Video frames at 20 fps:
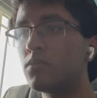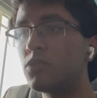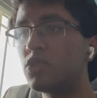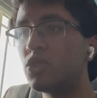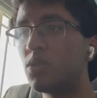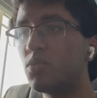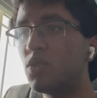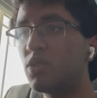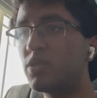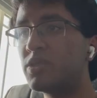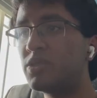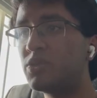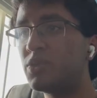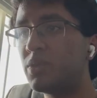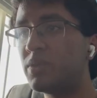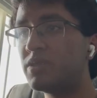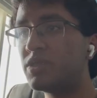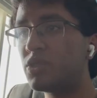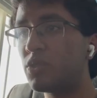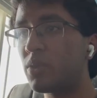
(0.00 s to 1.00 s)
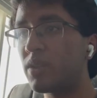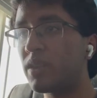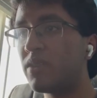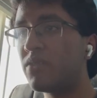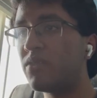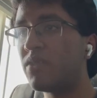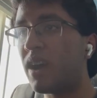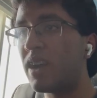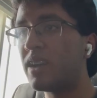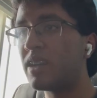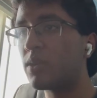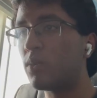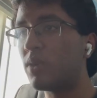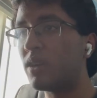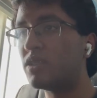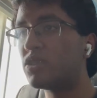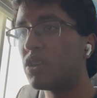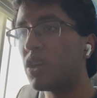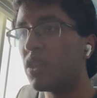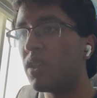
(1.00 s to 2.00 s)
So more students are really finding
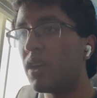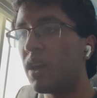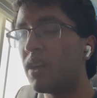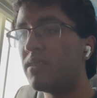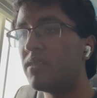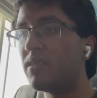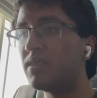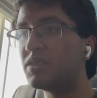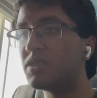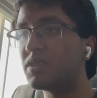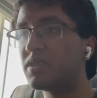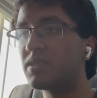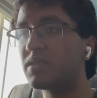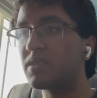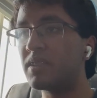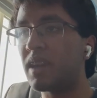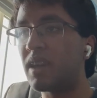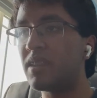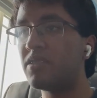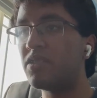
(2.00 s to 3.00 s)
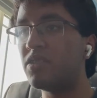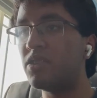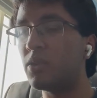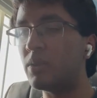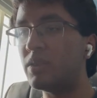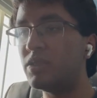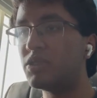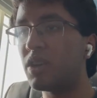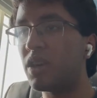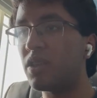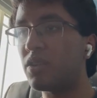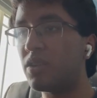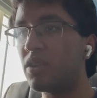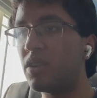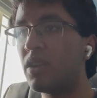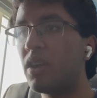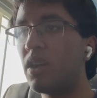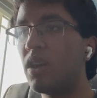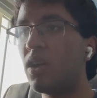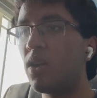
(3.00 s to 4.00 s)
ways online to just get to know each
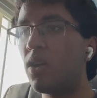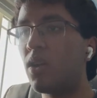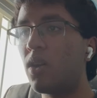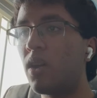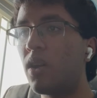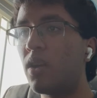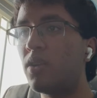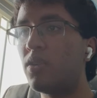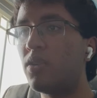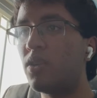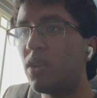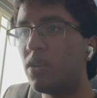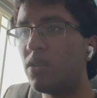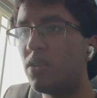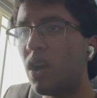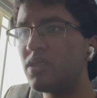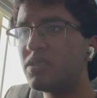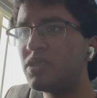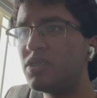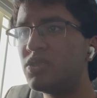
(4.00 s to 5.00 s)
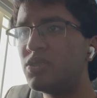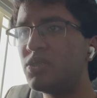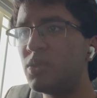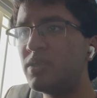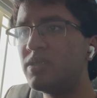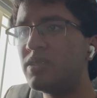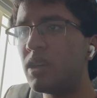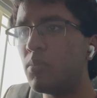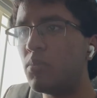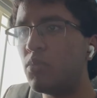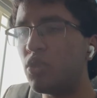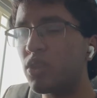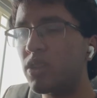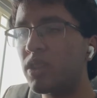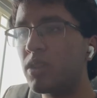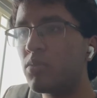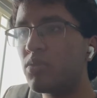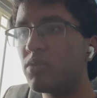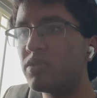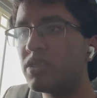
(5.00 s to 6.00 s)
other, or n- not just students at
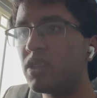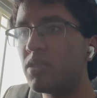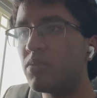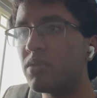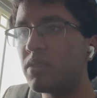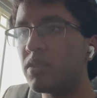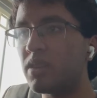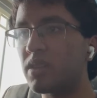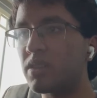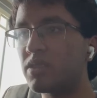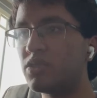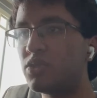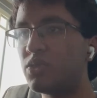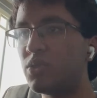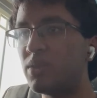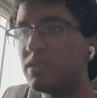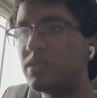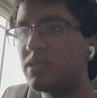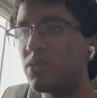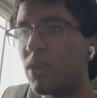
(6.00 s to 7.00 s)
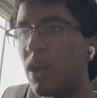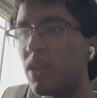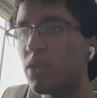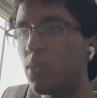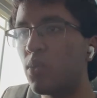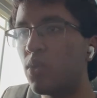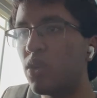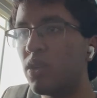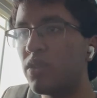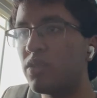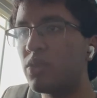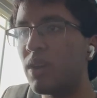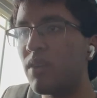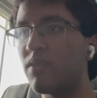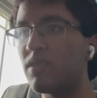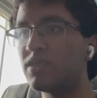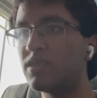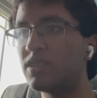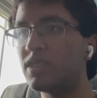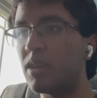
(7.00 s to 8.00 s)
Berkeley per se, but like students around the world who
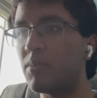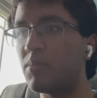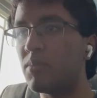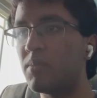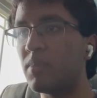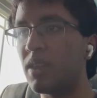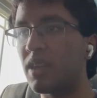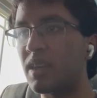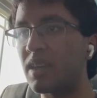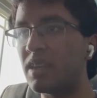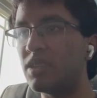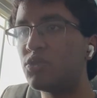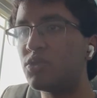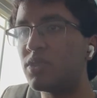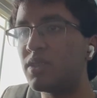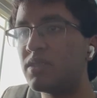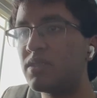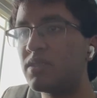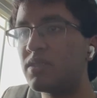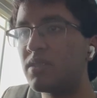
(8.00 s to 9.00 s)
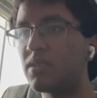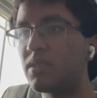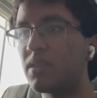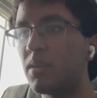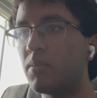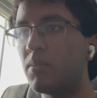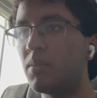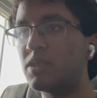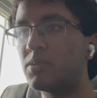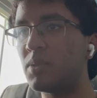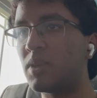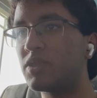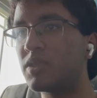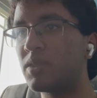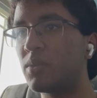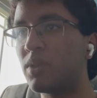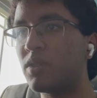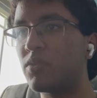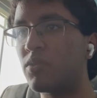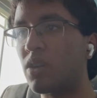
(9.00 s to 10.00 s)
have the same like interest, um,
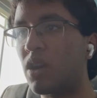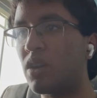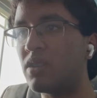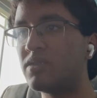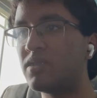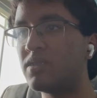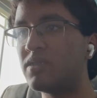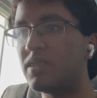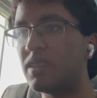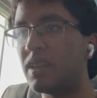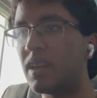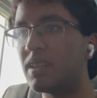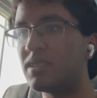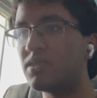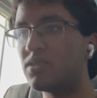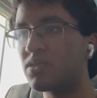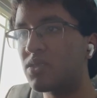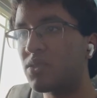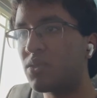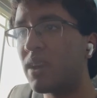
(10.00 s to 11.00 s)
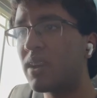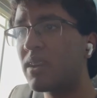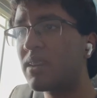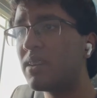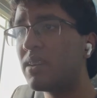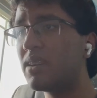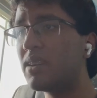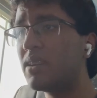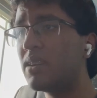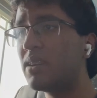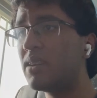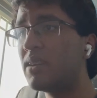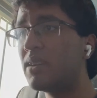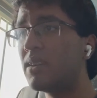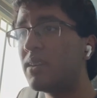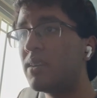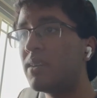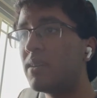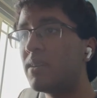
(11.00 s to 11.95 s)
especially with regard to CS. Correct? Yeah.